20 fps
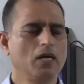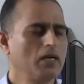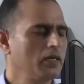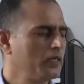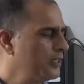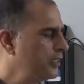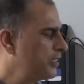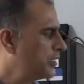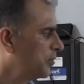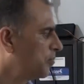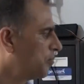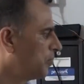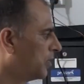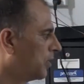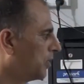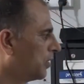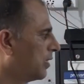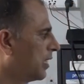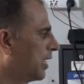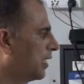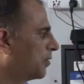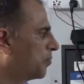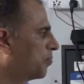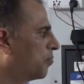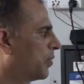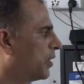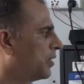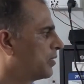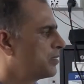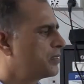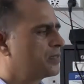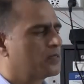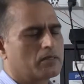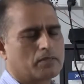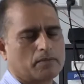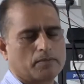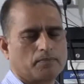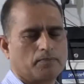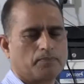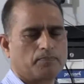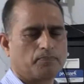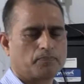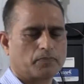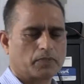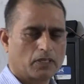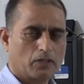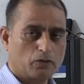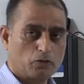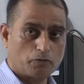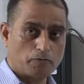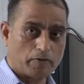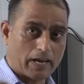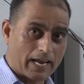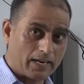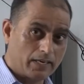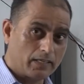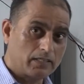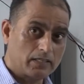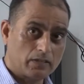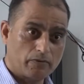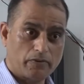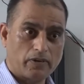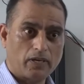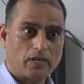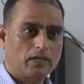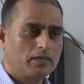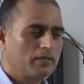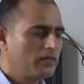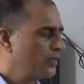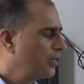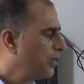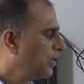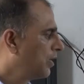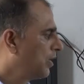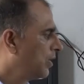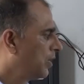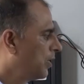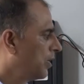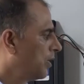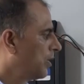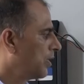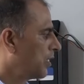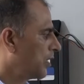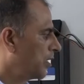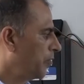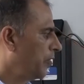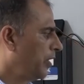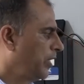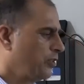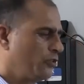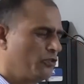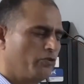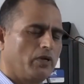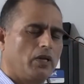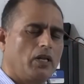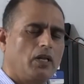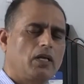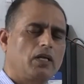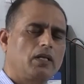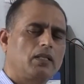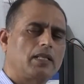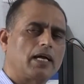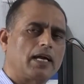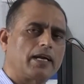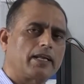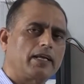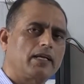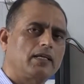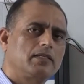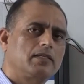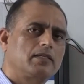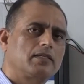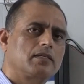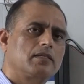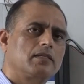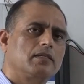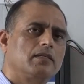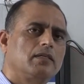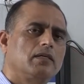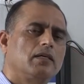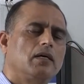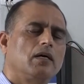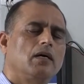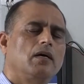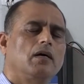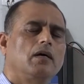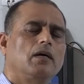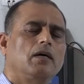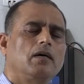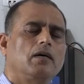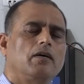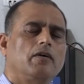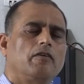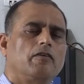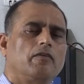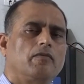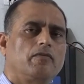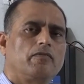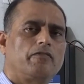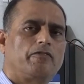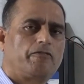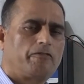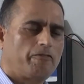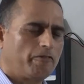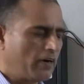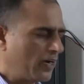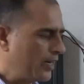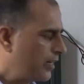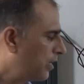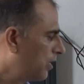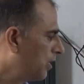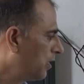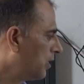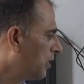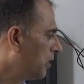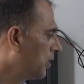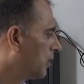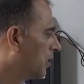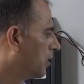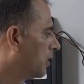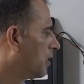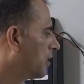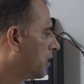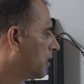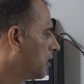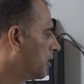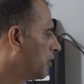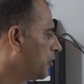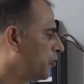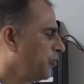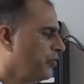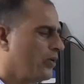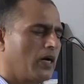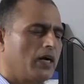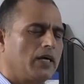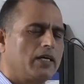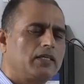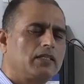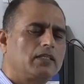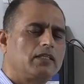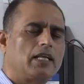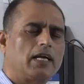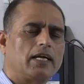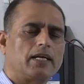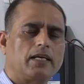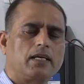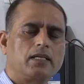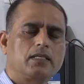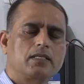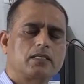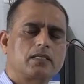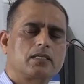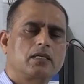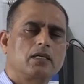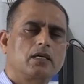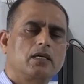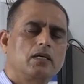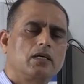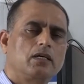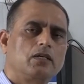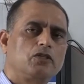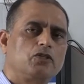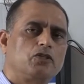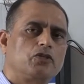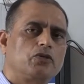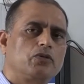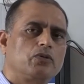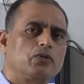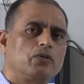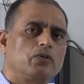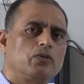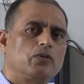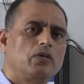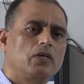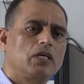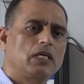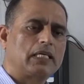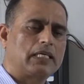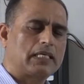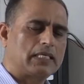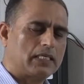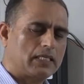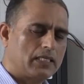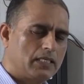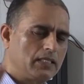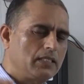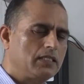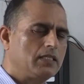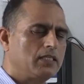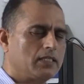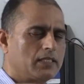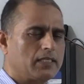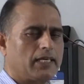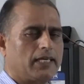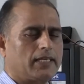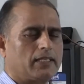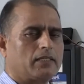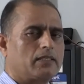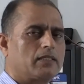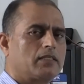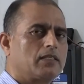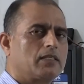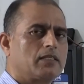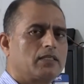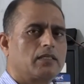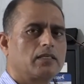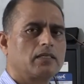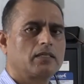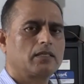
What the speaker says: Disappear, that means to vanish away. Eventually, that is finally. Unite, that is to integrate.